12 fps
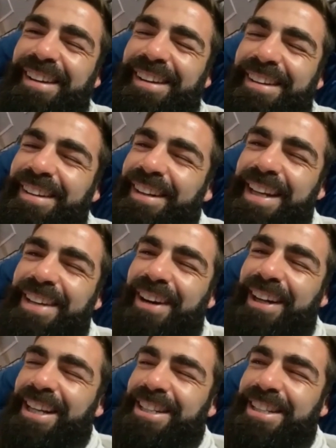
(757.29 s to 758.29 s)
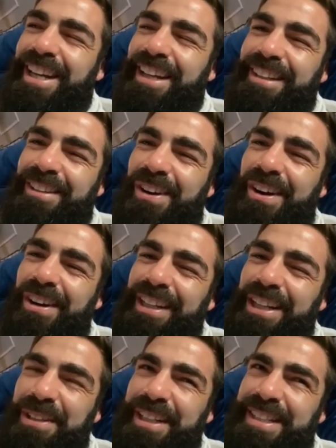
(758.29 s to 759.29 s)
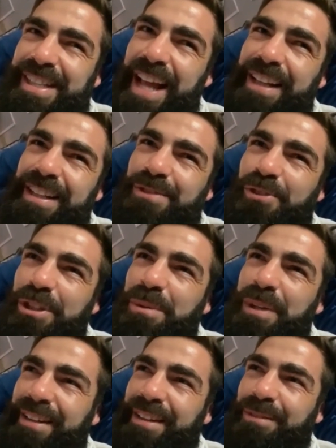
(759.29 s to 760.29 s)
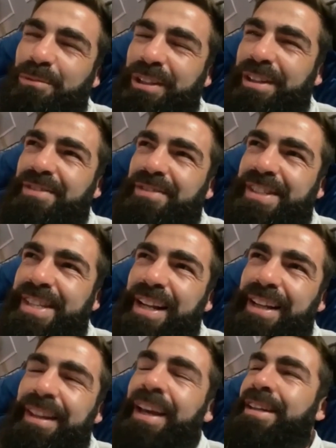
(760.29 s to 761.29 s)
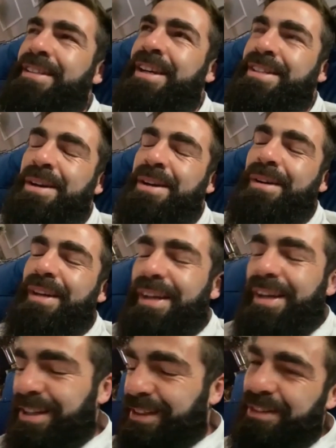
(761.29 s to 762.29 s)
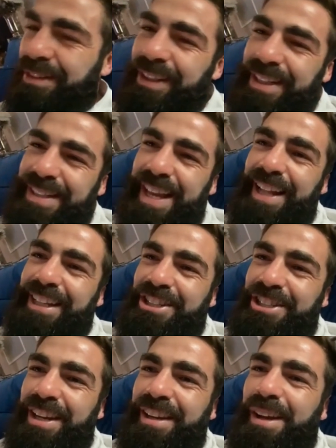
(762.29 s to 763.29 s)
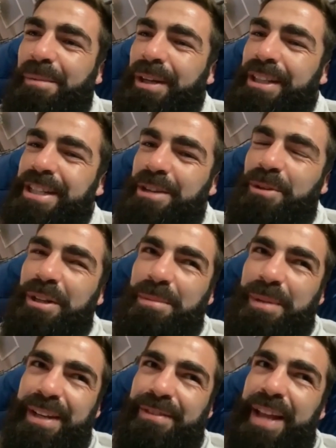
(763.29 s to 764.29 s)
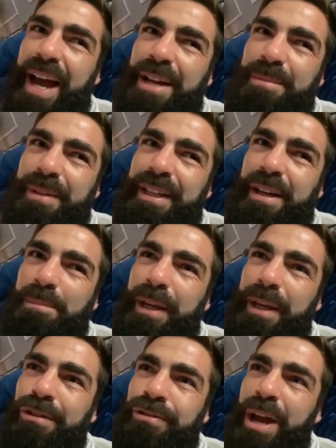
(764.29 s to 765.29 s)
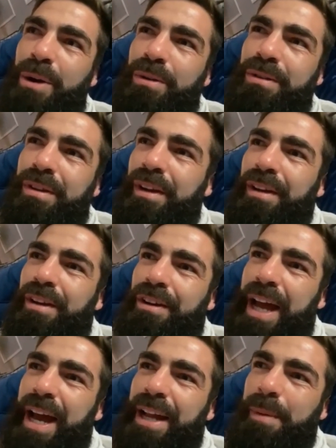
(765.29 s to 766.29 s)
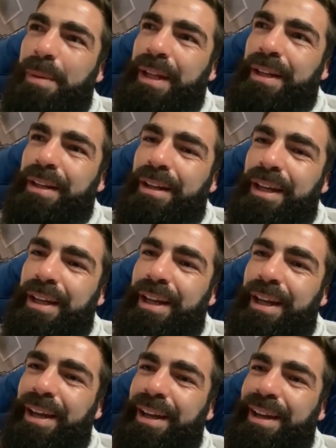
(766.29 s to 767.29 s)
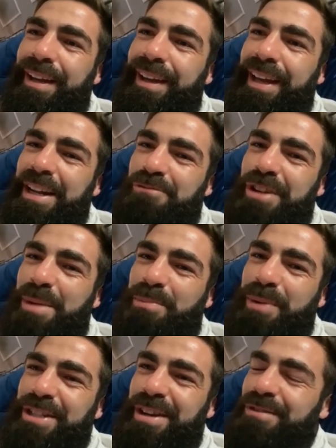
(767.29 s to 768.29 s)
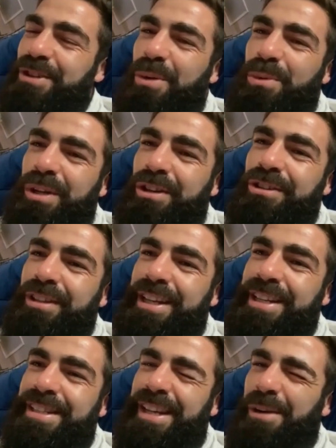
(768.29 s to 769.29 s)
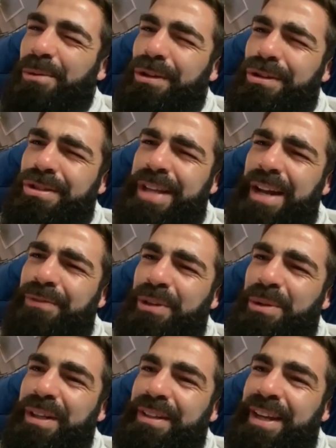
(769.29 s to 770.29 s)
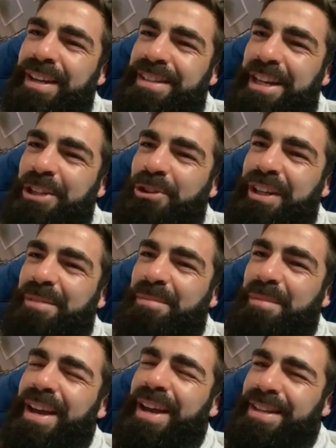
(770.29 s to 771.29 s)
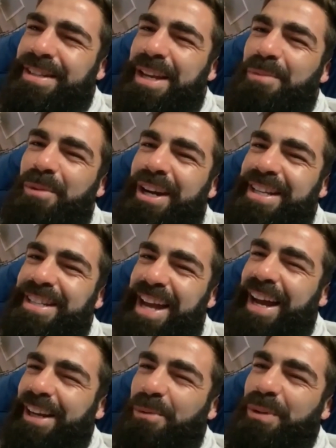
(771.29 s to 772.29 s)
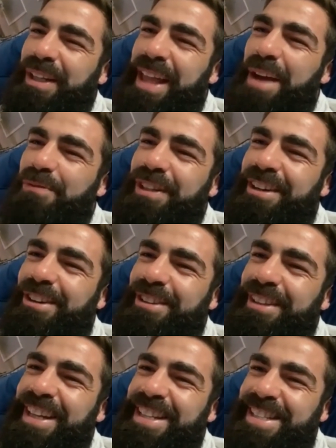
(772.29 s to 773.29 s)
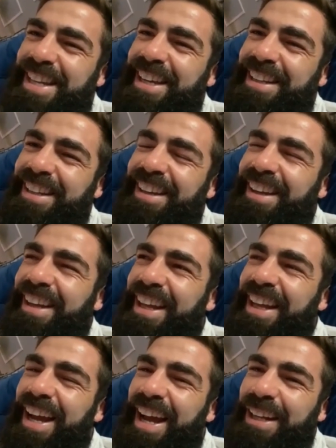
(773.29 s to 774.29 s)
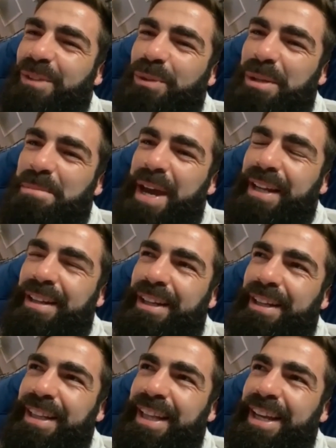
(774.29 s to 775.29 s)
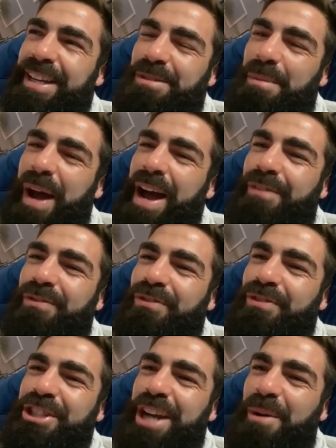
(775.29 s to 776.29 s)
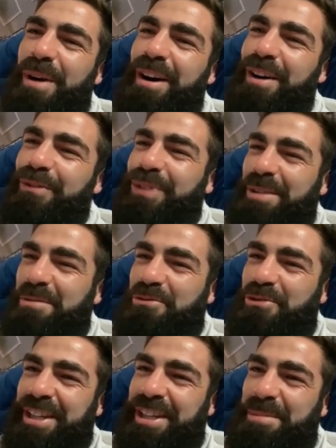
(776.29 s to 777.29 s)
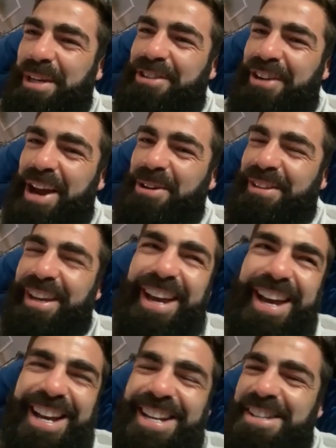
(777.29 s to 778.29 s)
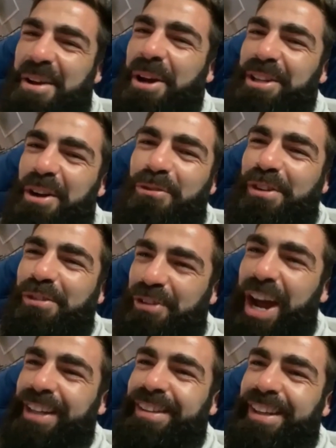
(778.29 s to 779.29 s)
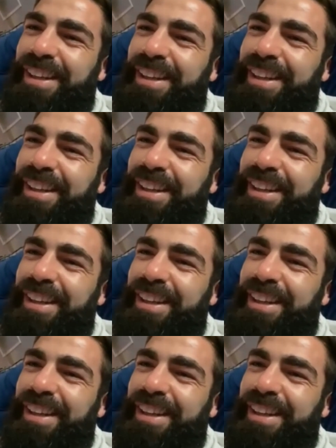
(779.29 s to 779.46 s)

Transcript: leave all that shit at the door. Like, I don't need to sell this fight. We're not even selling tickets here, so I don't need to sell this shit. But I genuinely believe if that had been in a big crowd or that had been like in a real press conference, I would have got under his skin. I would have just said a few little things that annoy him, seen where he's at, and I would have definitely got under his skin. And I would have made, like, the thing is, I'm a half of a show off when I'm in front of the big crowd. So I know for a fact, like,